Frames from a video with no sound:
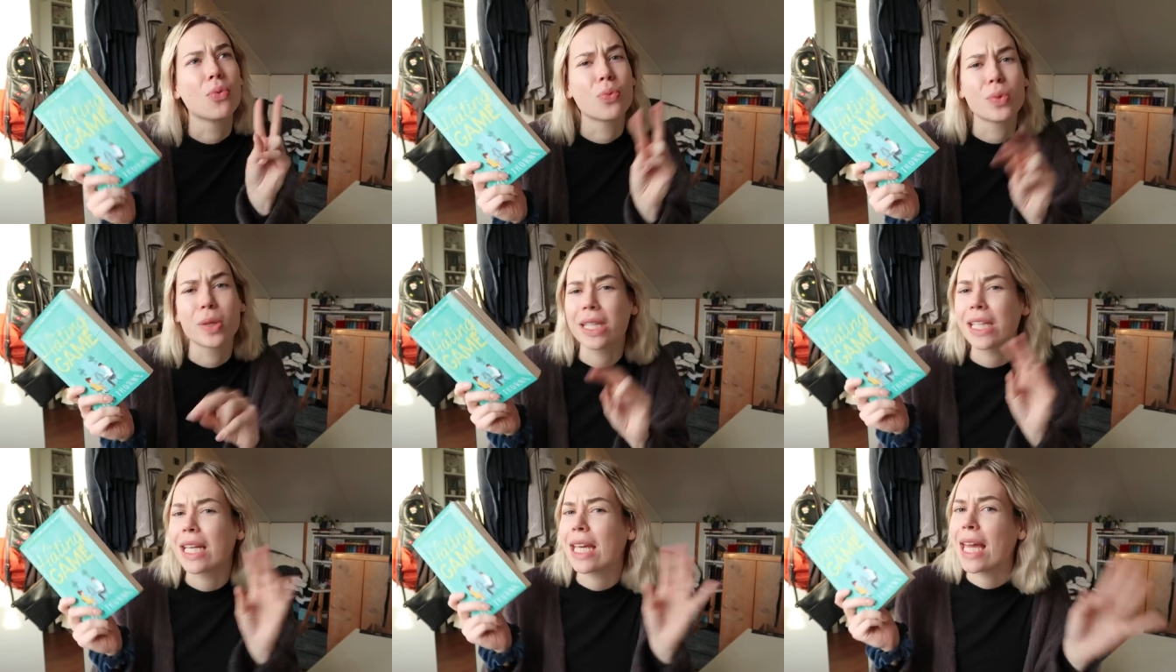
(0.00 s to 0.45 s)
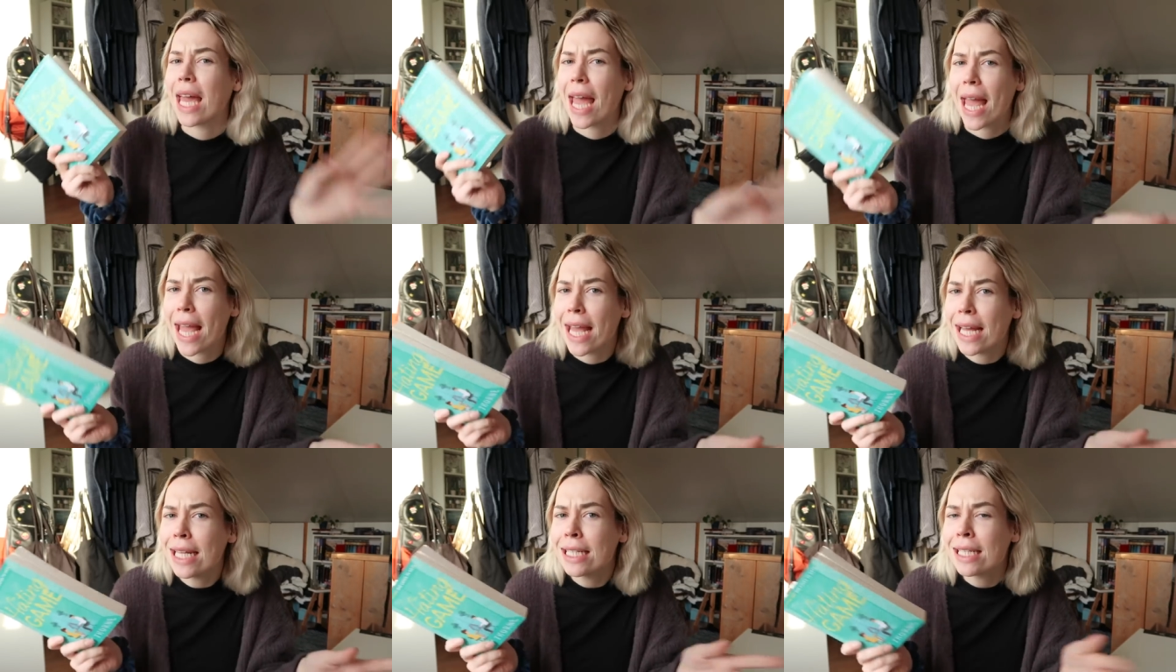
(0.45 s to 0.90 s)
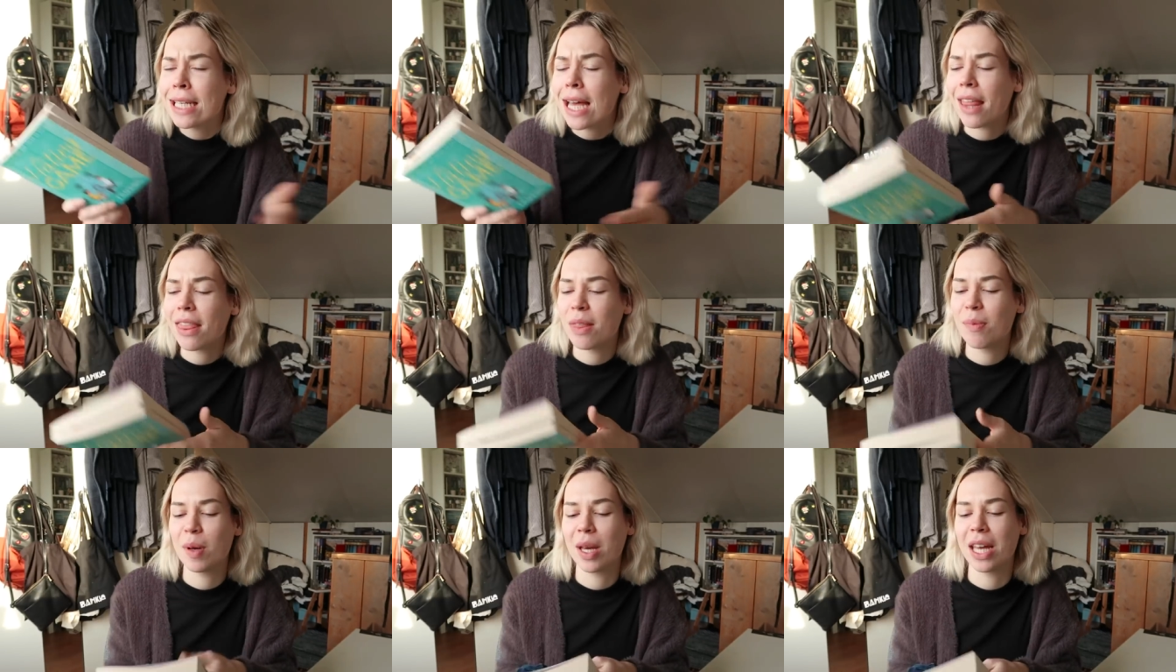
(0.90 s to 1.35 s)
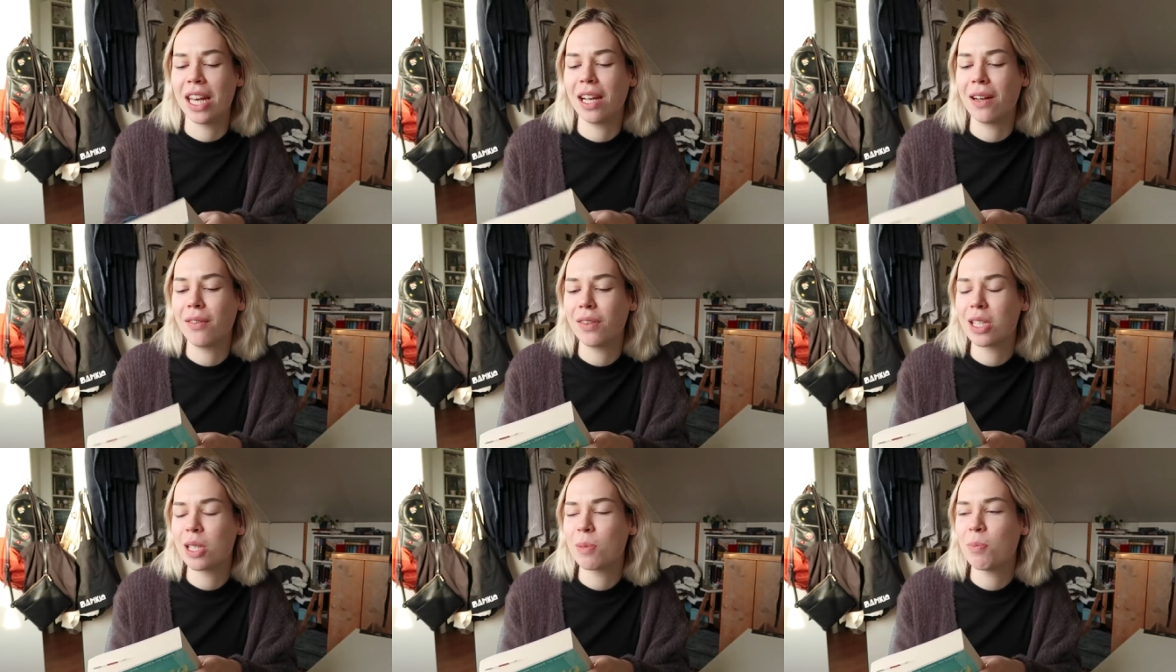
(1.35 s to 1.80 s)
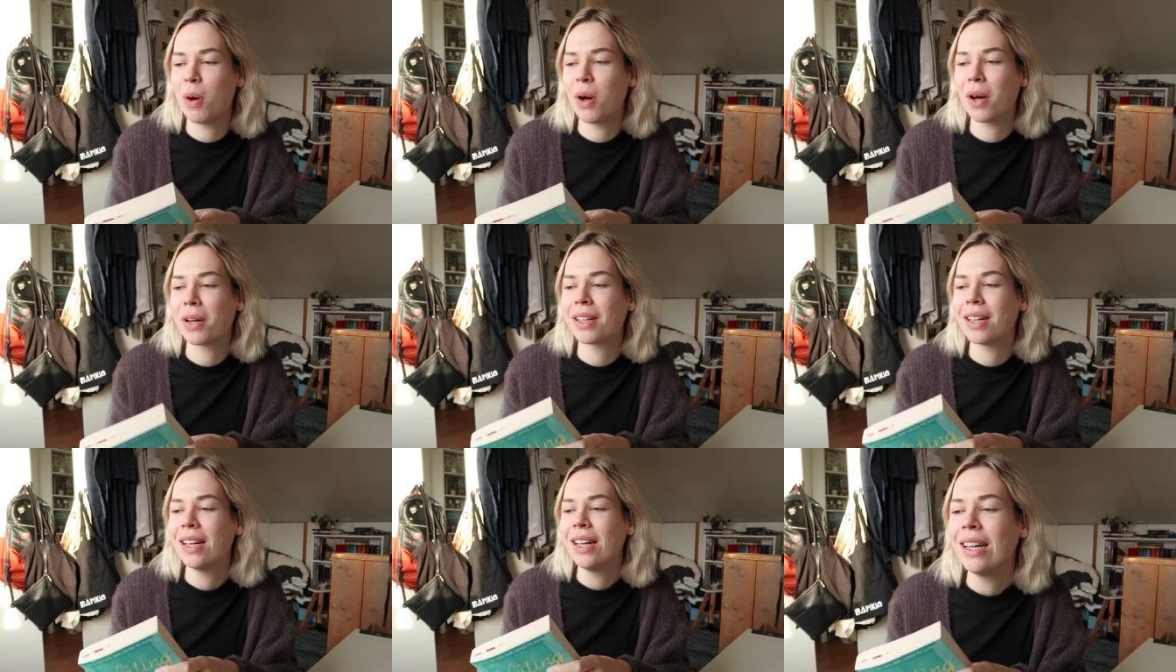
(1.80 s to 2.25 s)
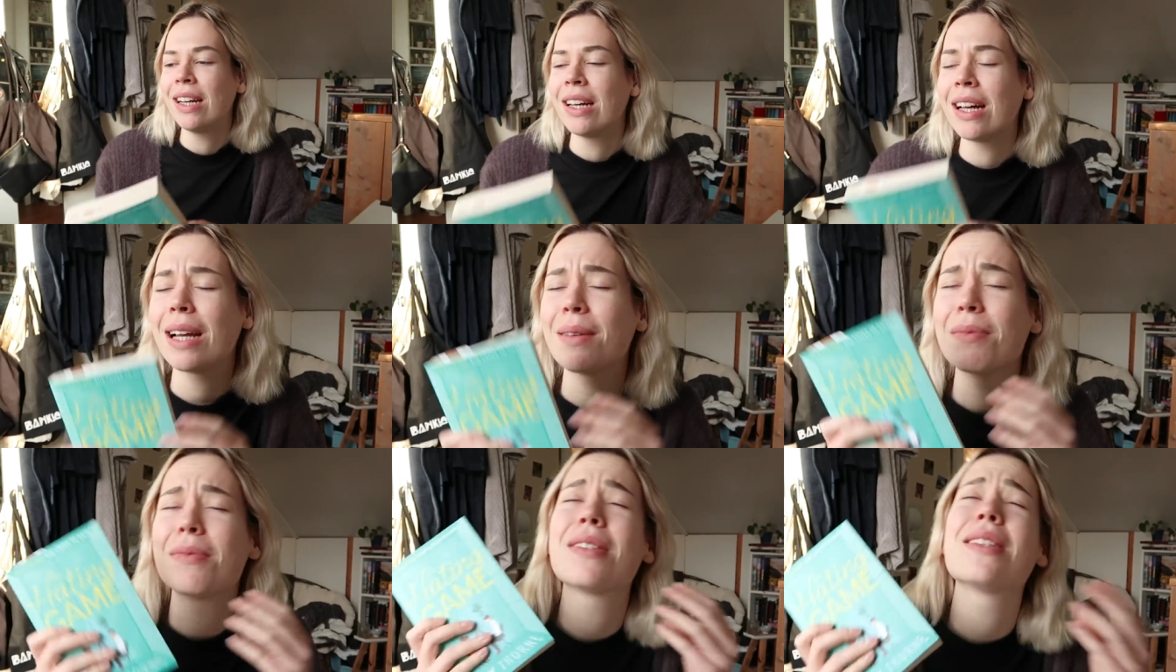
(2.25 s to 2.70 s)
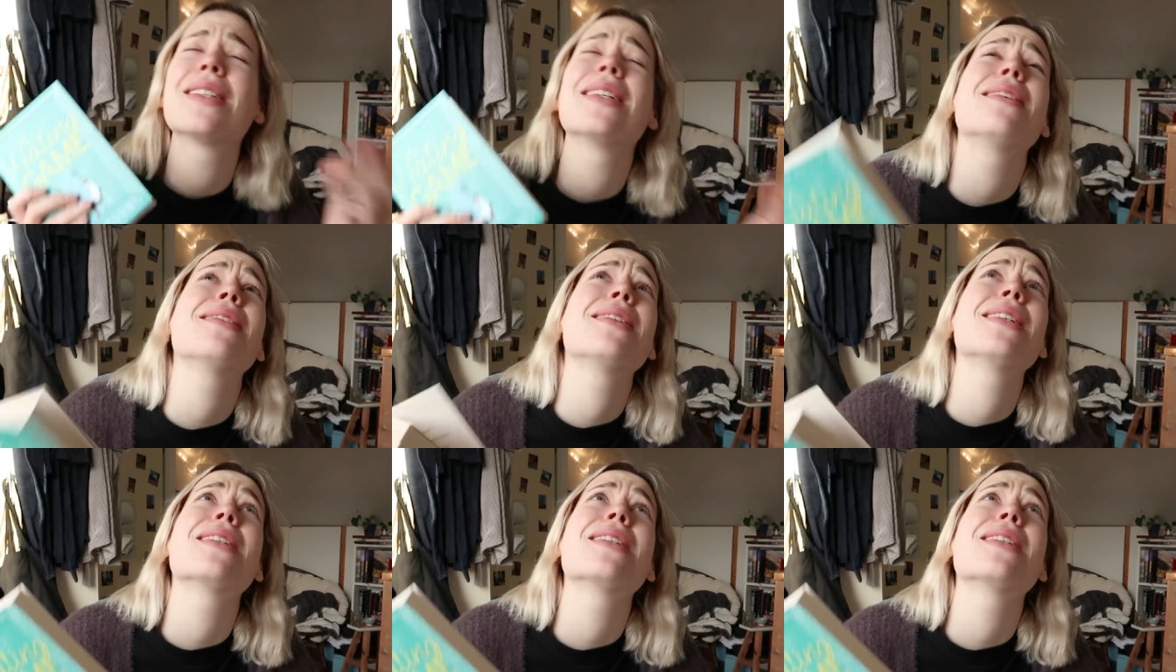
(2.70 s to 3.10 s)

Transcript: really hate at the beginning of this book. I'm still